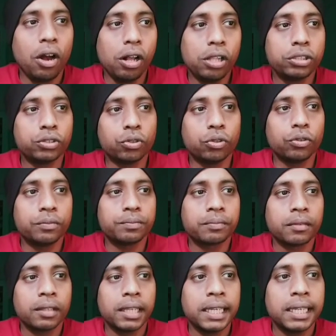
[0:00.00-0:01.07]
Also,
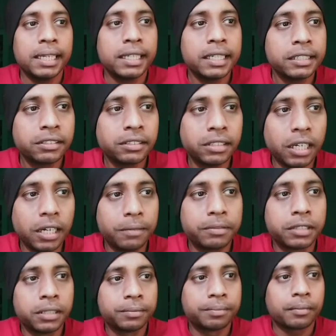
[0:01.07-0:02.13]
it
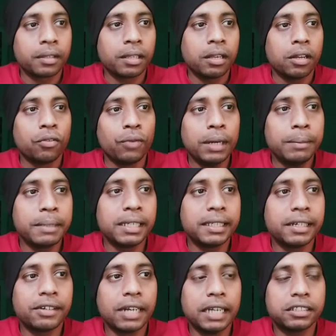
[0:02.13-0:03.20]
served 1
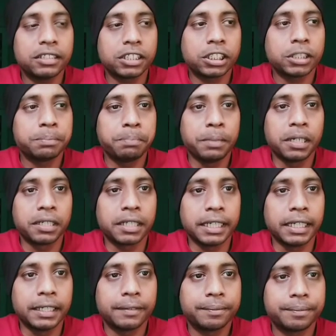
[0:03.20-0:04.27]
million riders per
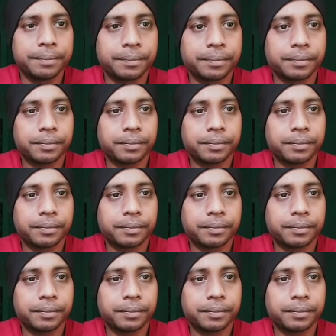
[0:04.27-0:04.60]
day.